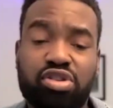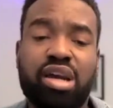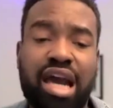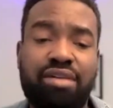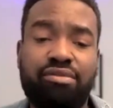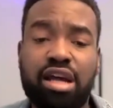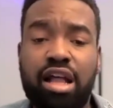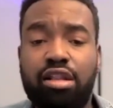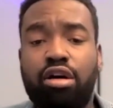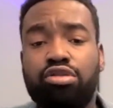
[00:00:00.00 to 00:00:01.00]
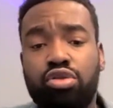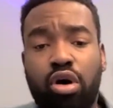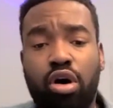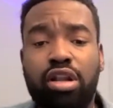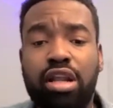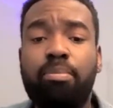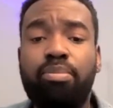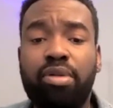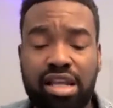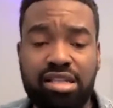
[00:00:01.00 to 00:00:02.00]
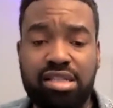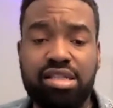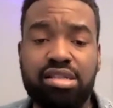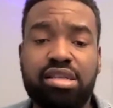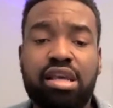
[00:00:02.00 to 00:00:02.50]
carried along to other places,